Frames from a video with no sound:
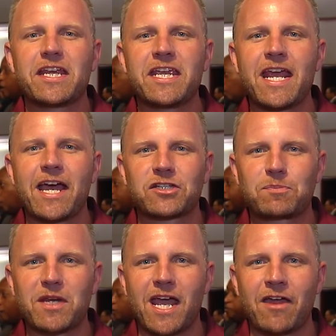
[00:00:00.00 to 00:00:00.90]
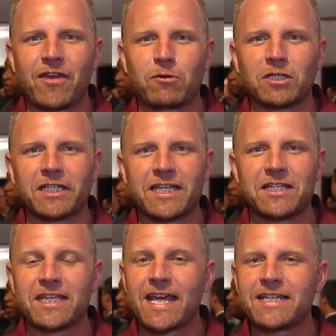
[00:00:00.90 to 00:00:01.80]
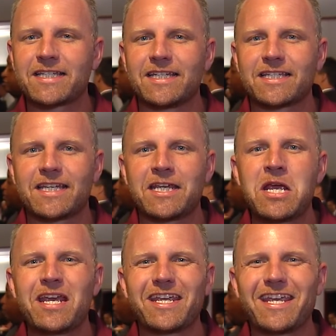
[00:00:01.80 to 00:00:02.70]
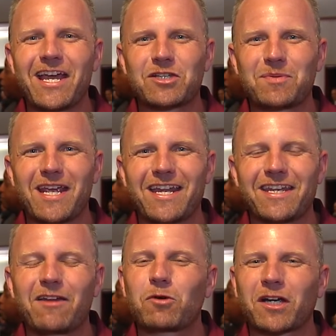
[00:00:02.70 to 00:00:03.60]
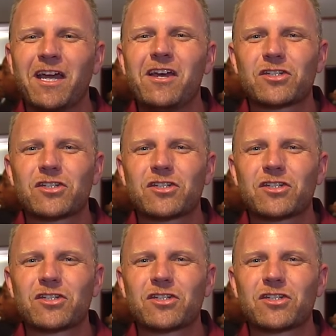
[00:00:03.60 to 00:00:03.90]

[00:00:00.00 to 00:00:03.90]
ESPN that will lead to the ACC ESPN network.